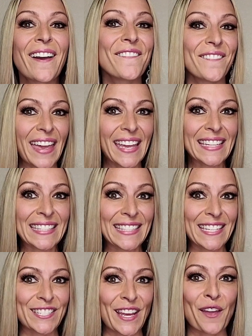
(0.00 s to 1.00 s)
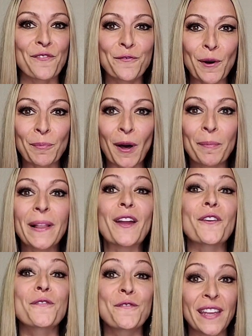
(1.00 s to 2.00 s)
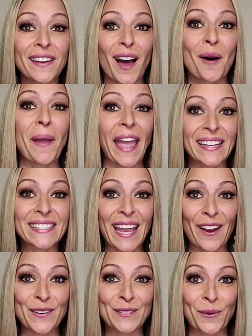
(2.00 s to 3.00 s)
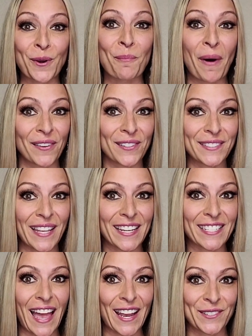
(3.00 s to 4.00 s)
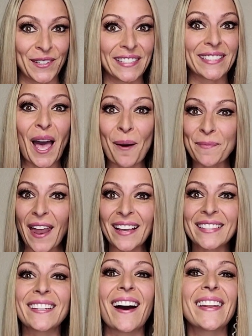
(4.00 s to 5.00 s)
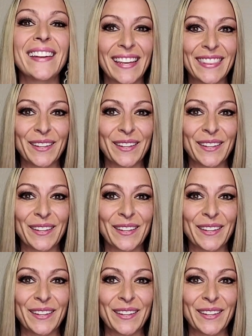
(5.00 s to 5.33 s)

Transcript: Vegas DJ, football player phenom, and Arizona model slash actress. Up next on In